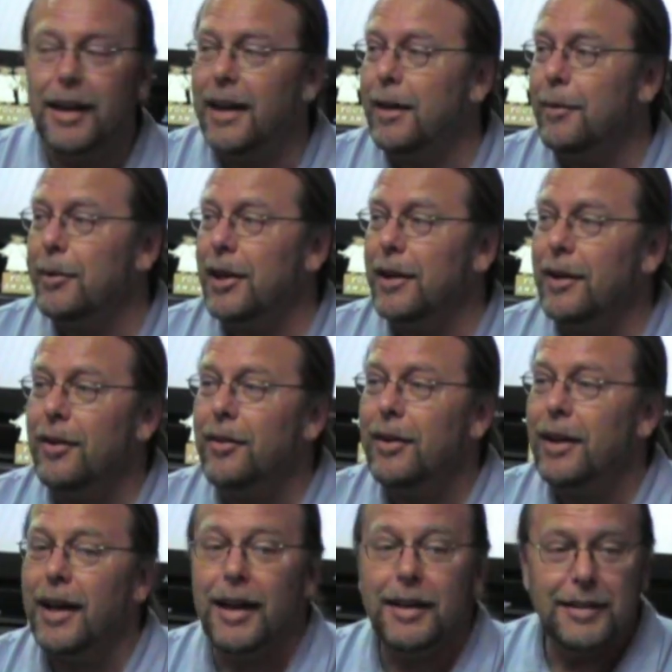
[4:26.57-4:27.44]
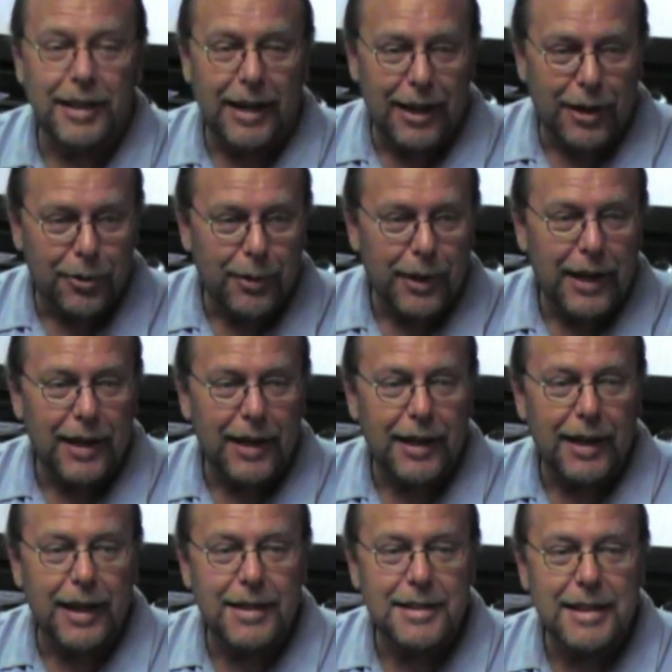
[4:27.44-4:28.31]
Anybody know? A
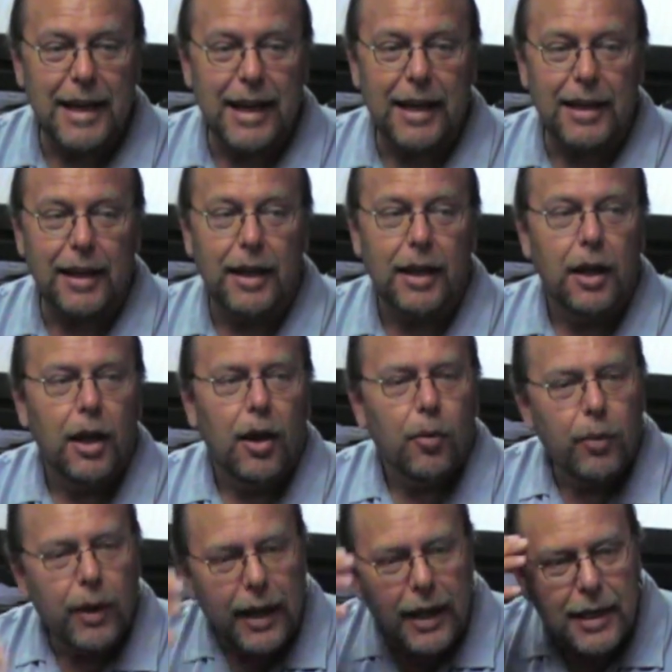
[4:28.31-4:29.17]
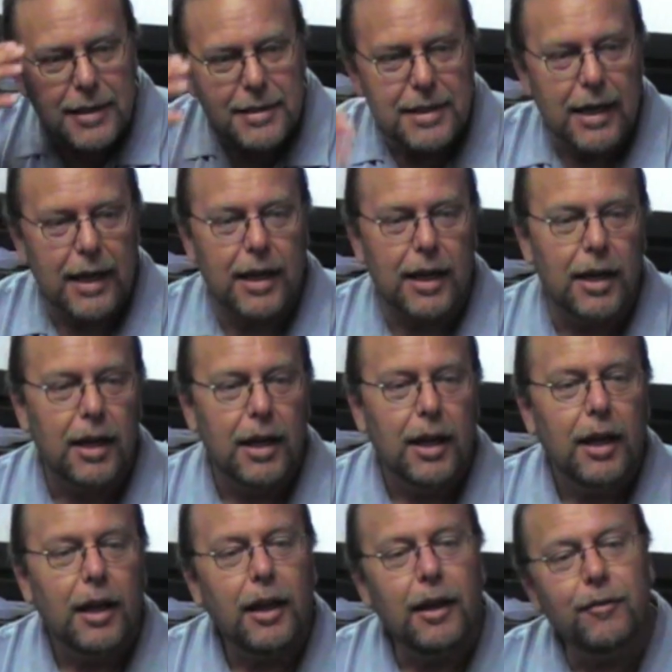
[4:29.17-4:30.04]
diuretic, exactly. Wait a second.
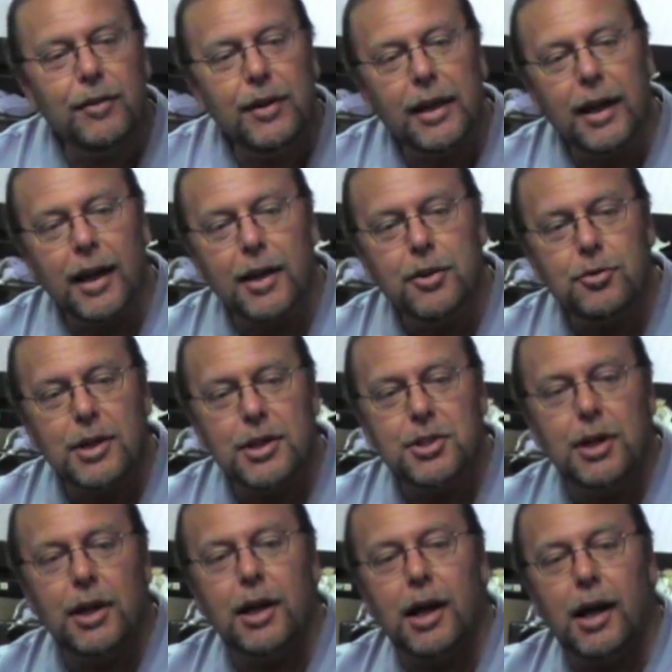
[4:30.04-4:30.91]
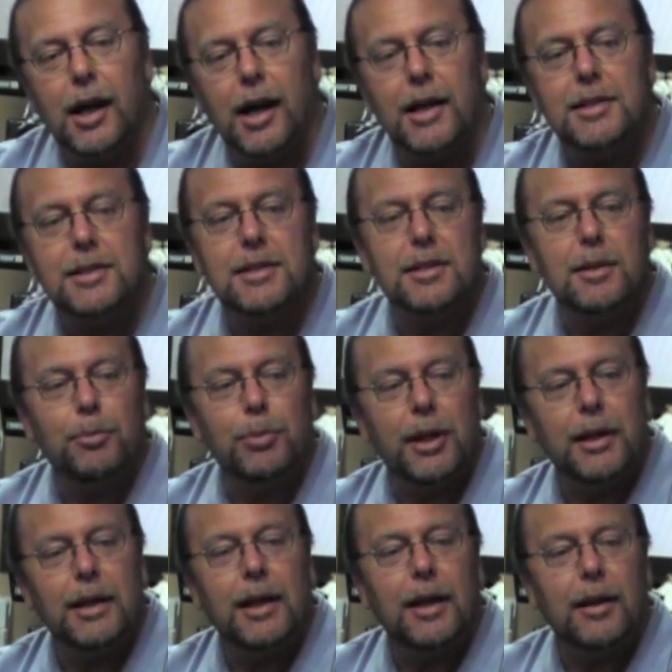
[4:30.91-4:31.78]
If dehydration causes the
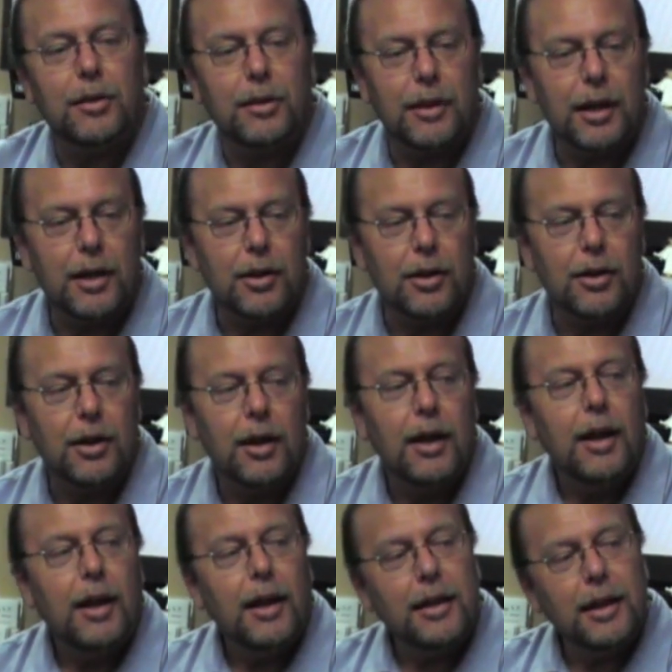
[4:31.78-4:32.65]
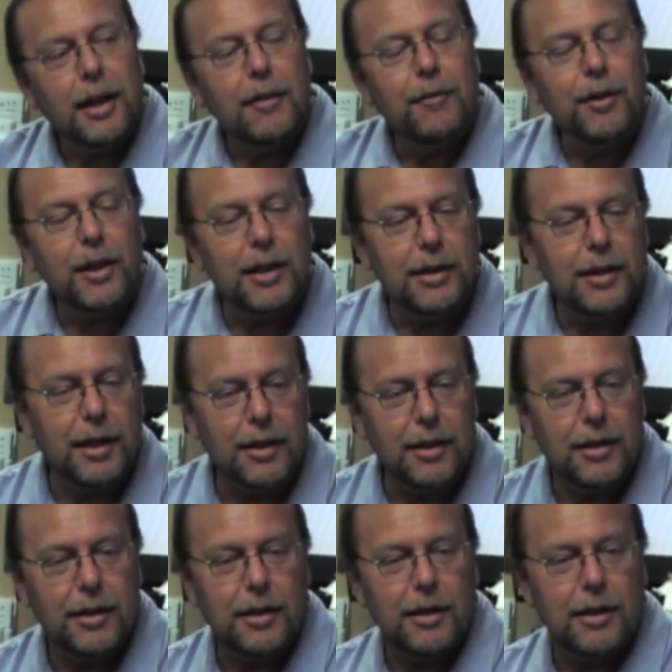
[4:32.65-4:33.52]
blood to get thicker and they give you a
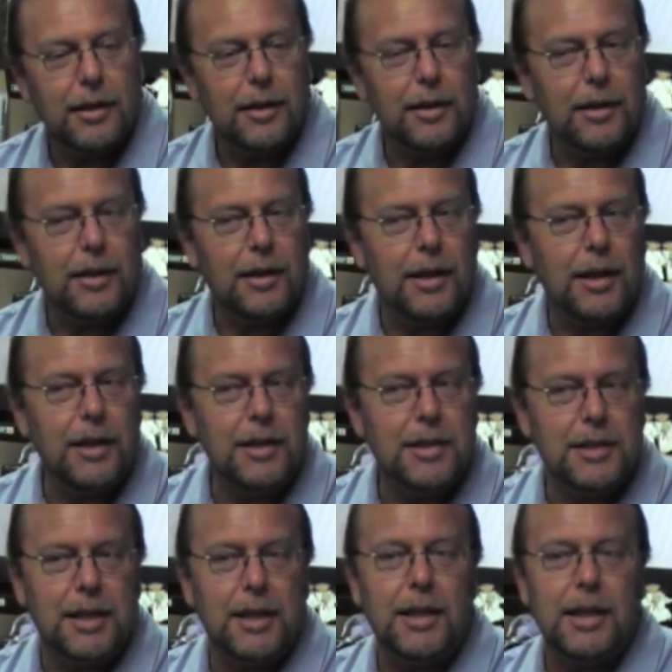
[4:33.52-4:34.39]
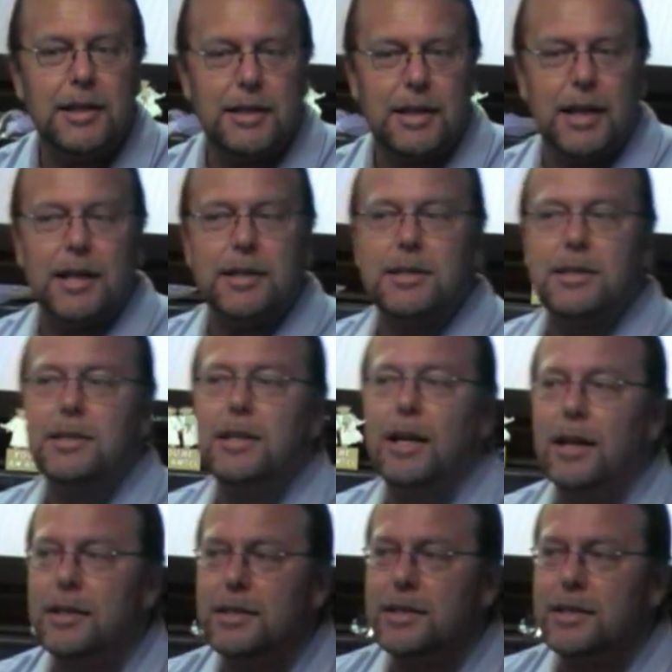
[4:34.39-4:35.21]
di can you see that that's